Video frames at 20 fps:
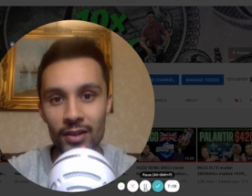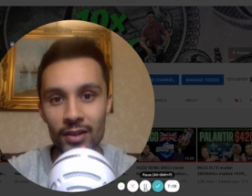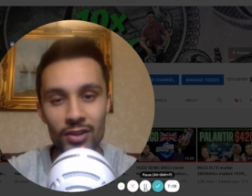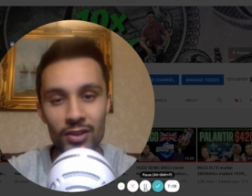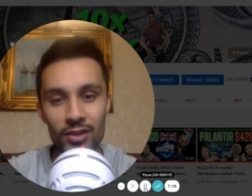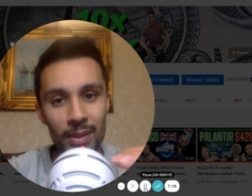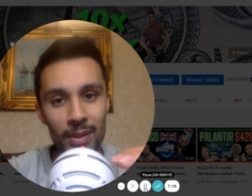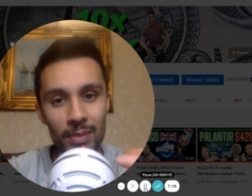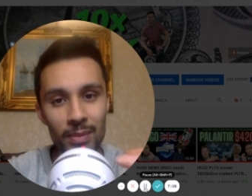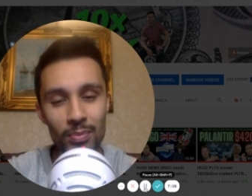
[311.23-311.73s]

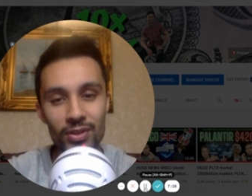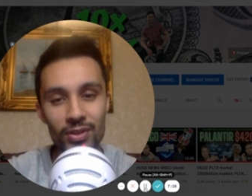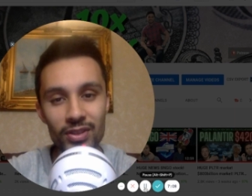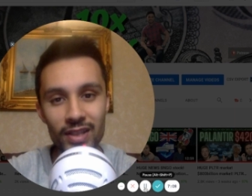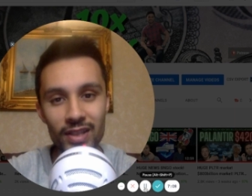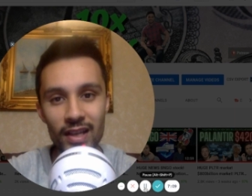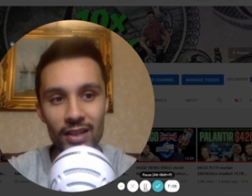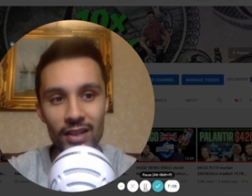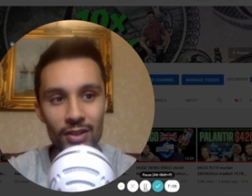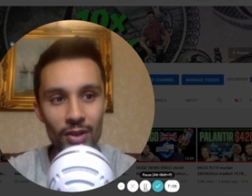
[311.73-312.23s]
Some people are
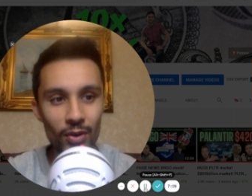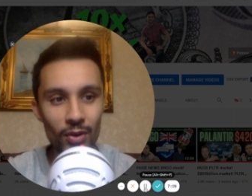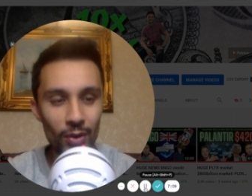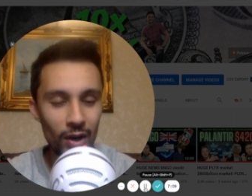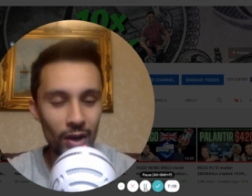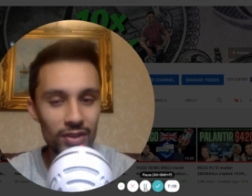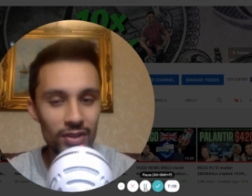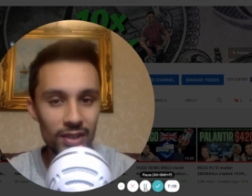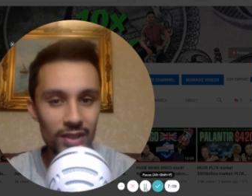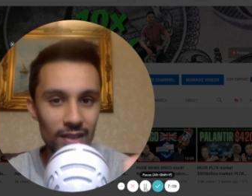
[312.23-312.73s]
saying, you know,
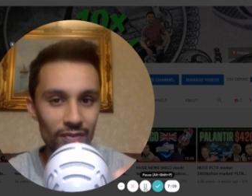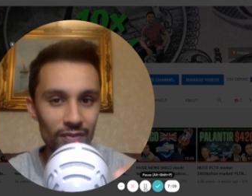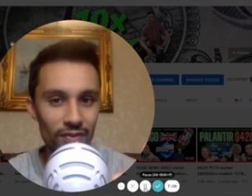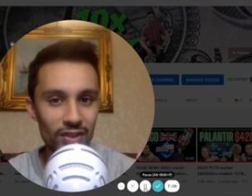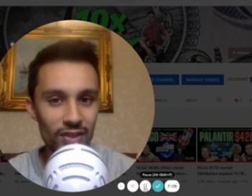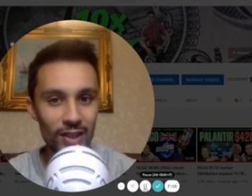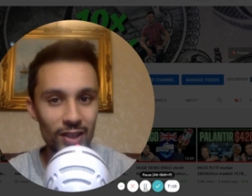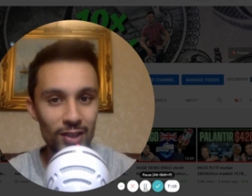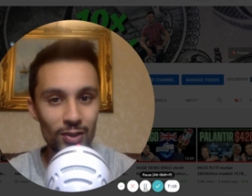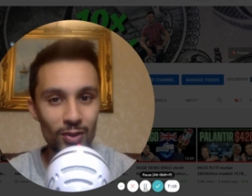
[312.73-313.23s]
underneath
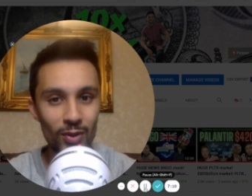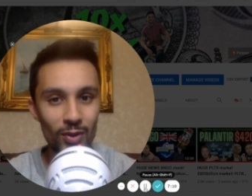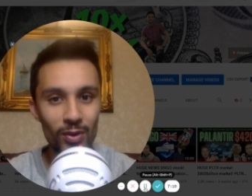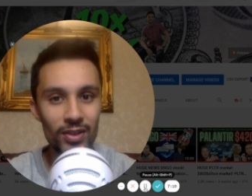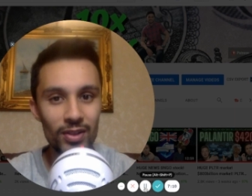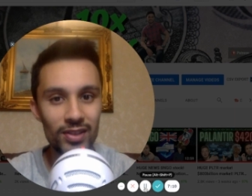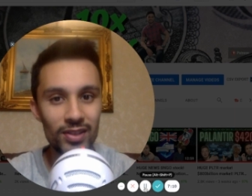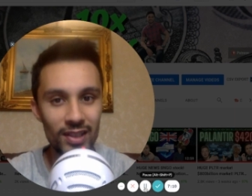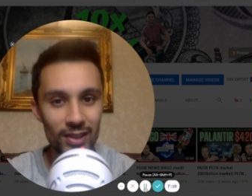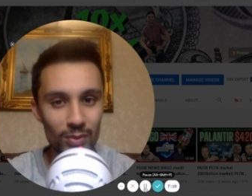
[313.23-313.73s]

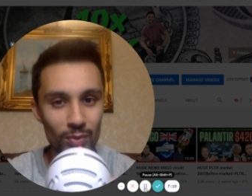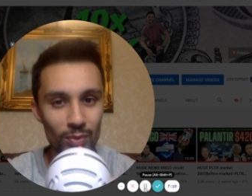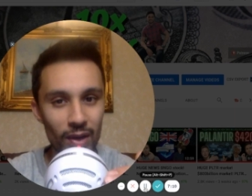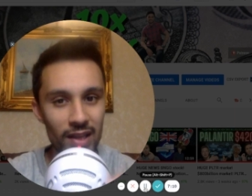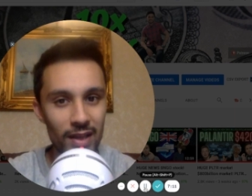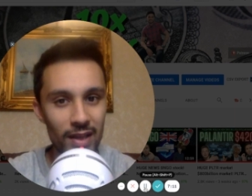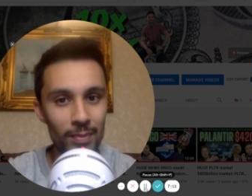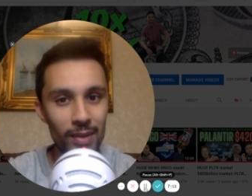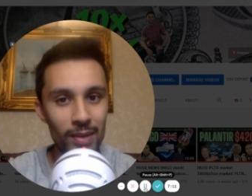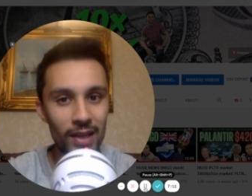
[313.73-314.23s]
$6 is where
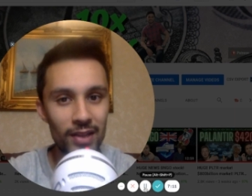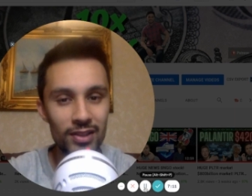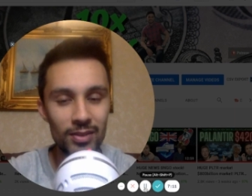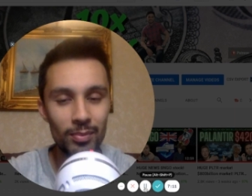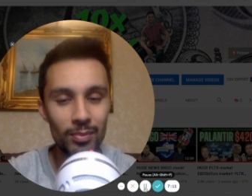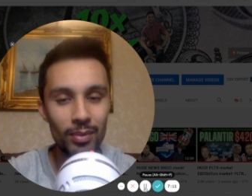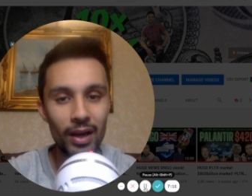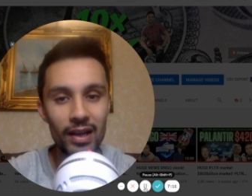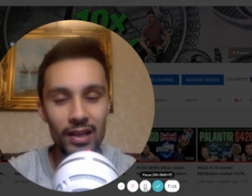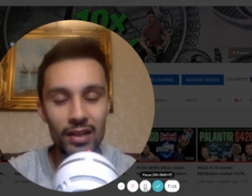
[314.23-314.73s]
they plan to
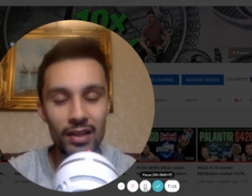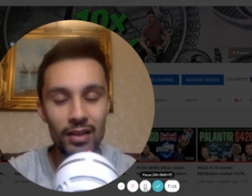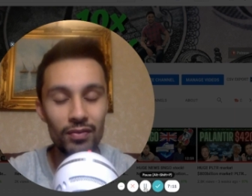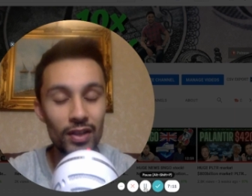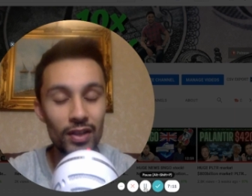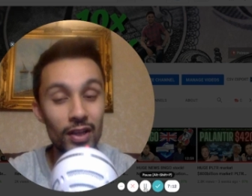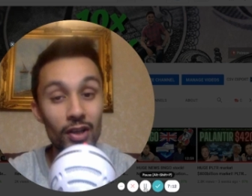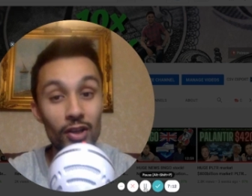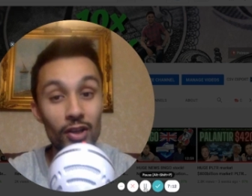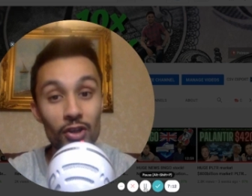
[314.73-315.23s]
buy in if
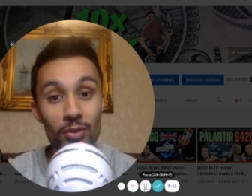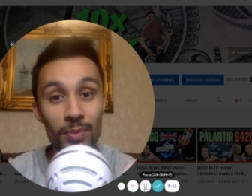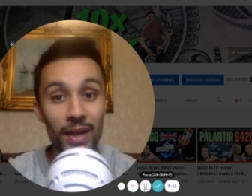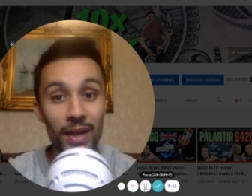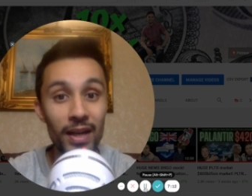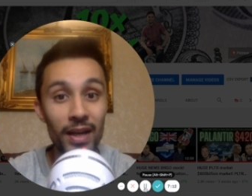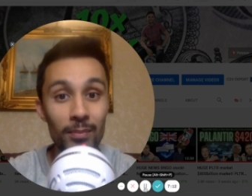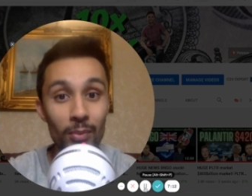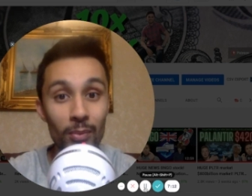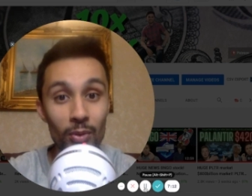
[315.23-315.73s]
they're
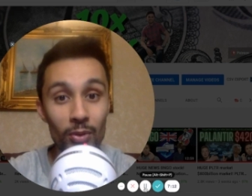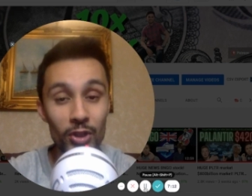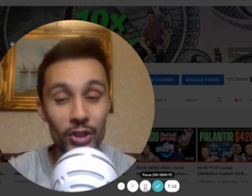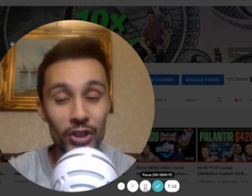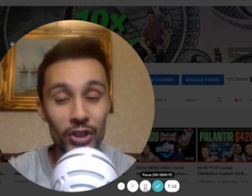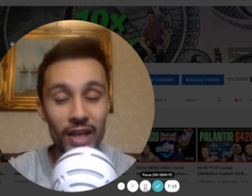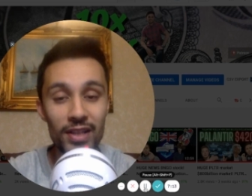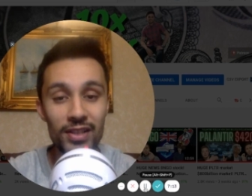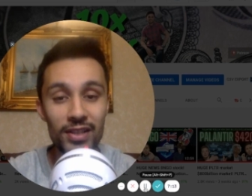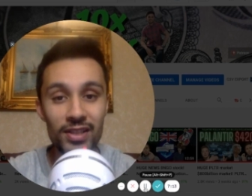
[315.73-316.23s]
accumulating more
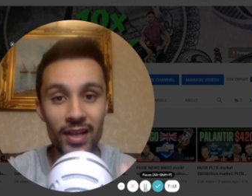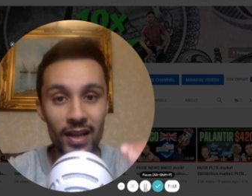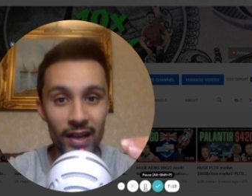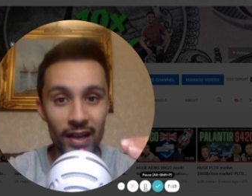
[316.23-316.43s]
shares